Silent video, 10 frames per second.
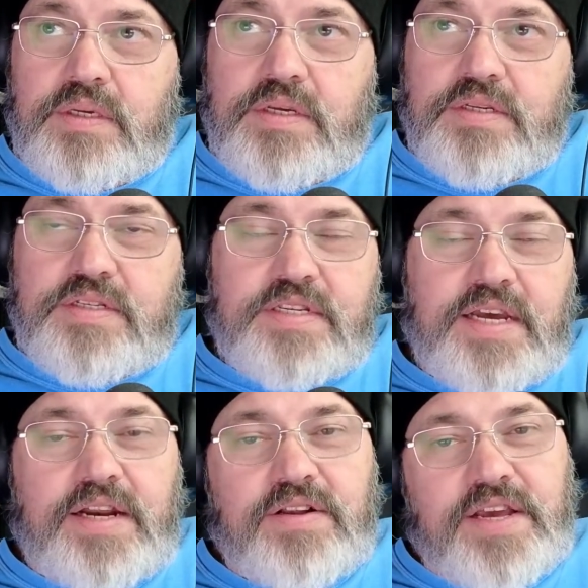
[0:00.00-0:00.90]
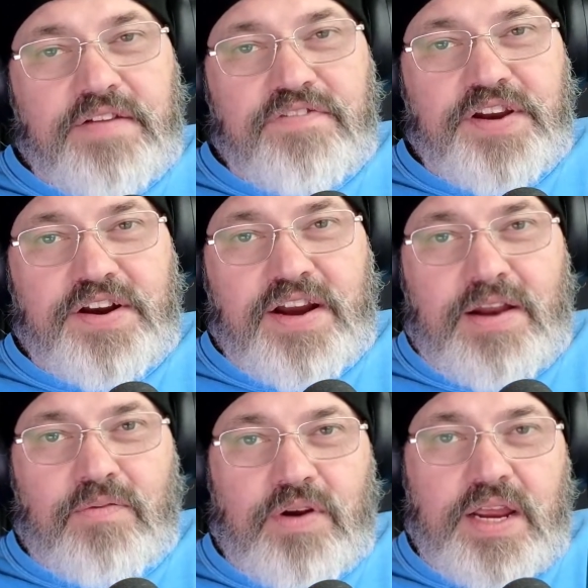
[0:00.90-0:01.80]
society will kind of figure
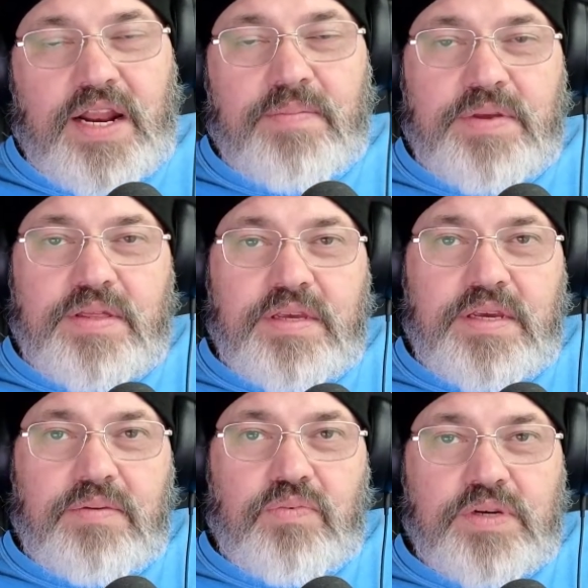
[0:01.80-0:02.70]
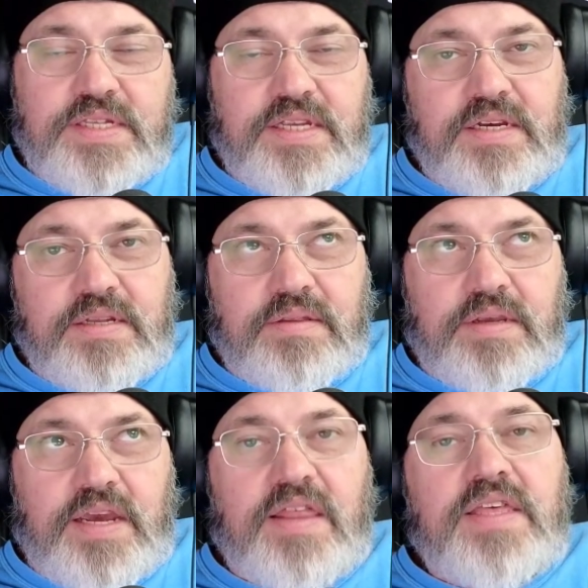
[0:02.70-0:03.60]
out, right? I mean, what's the
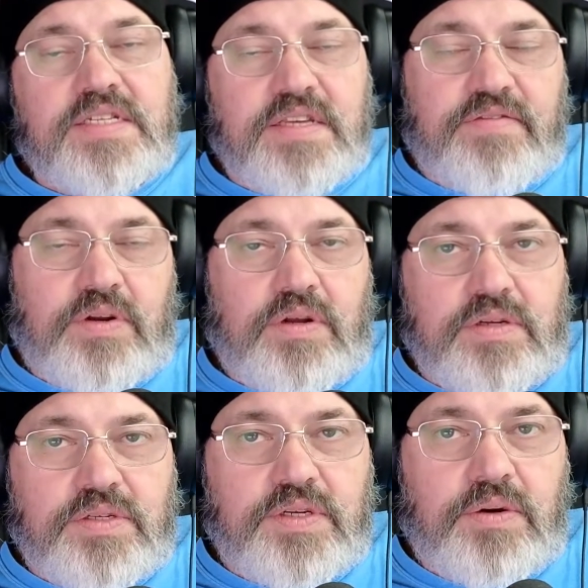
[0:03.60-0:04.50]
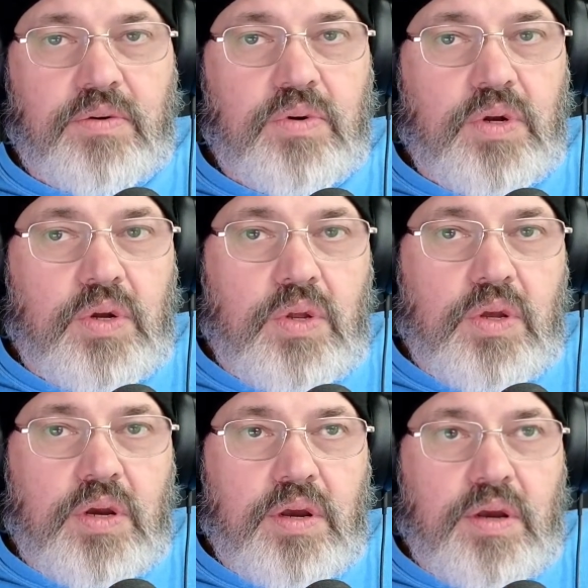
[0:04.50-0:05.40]
ethics of it all. So
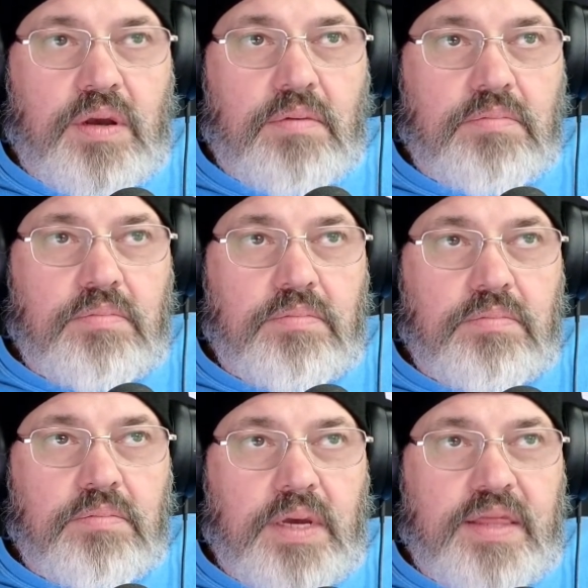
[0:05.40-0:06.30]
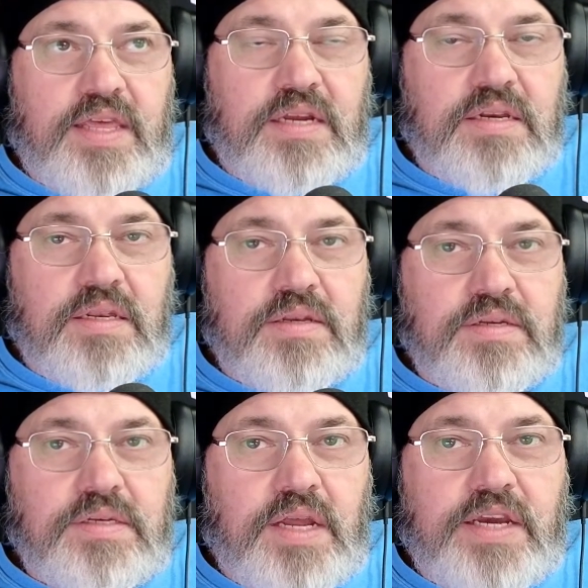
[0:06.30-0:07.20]
I think
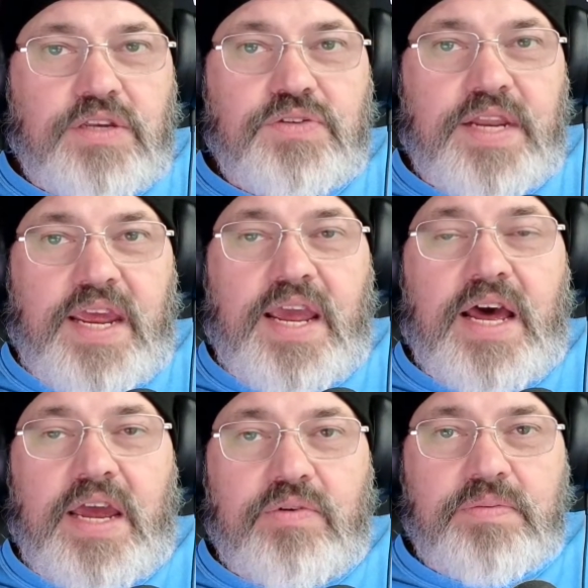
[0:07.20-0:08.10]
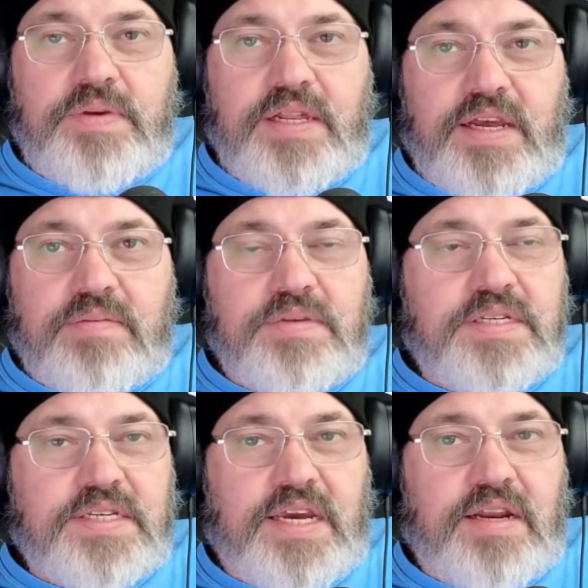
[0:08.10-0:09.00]
not using AI would be like me
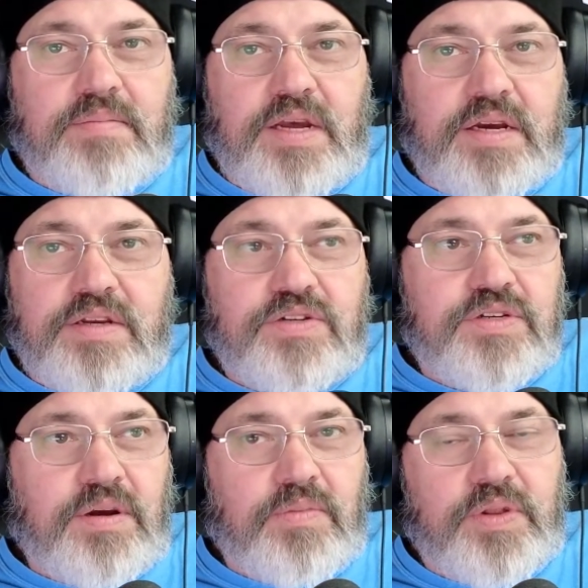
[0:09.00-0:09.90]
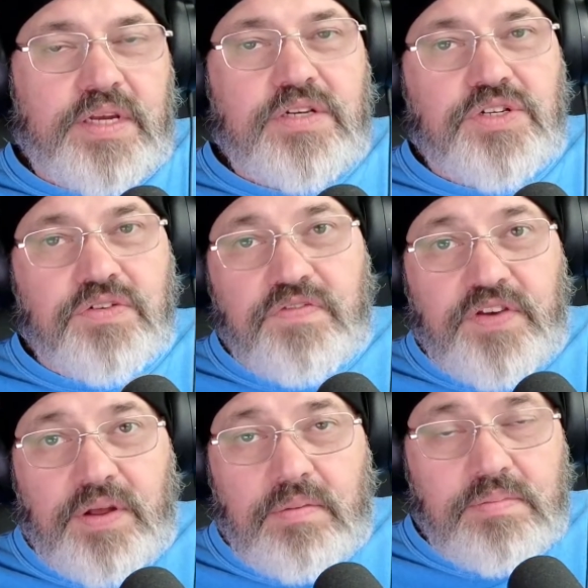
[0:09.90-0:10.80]
saying I'm only going to shoot
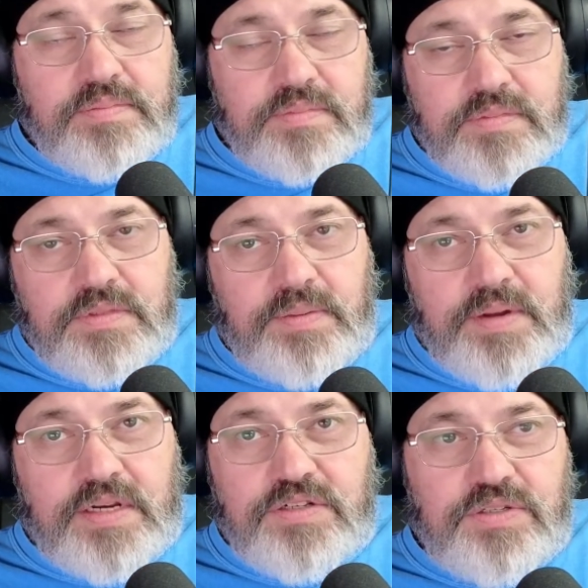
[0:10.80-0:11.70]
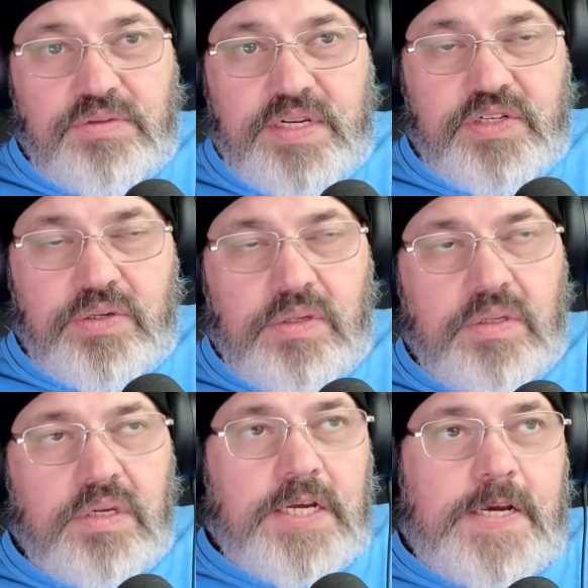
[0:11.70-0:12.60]
film. I'm not going to shoot digital.
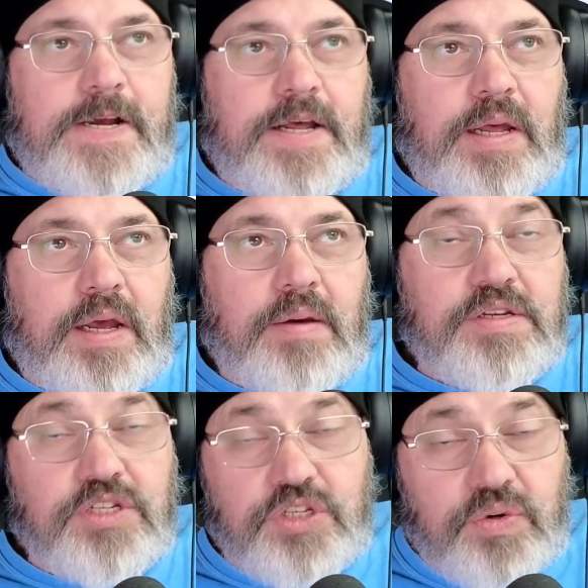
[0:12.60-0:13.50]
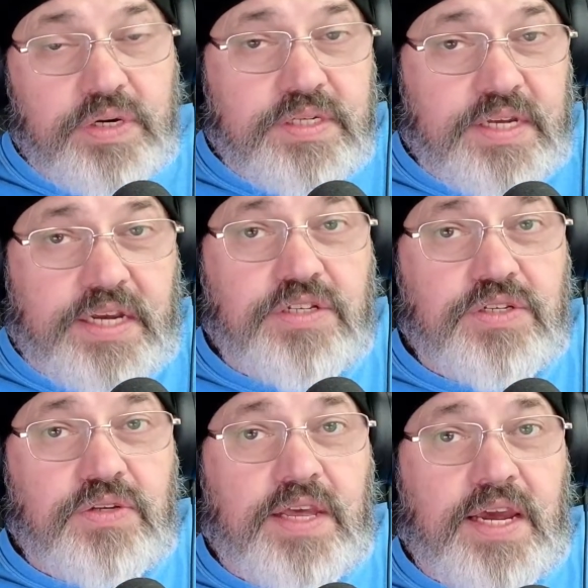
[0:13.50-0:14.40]
It's a choice. I could
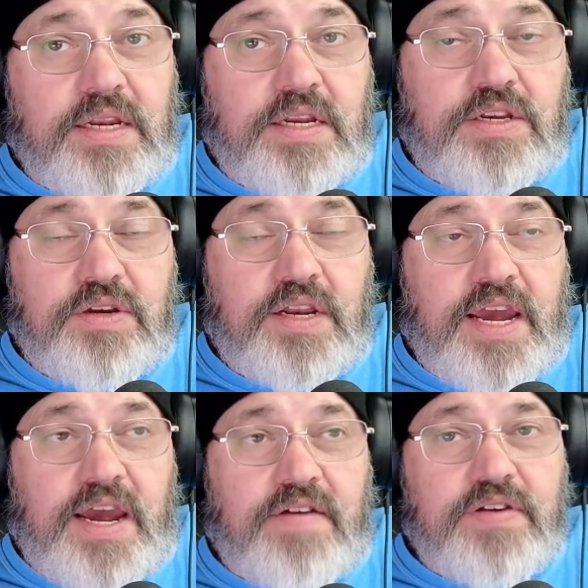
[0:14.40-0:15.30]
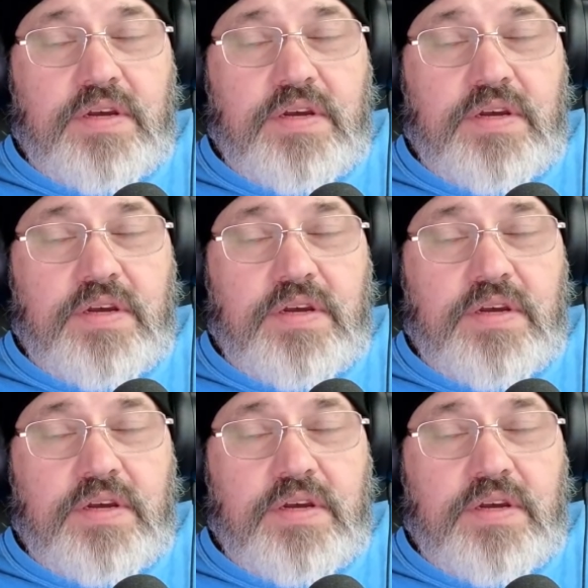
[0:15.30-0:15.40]
do that, and you could have,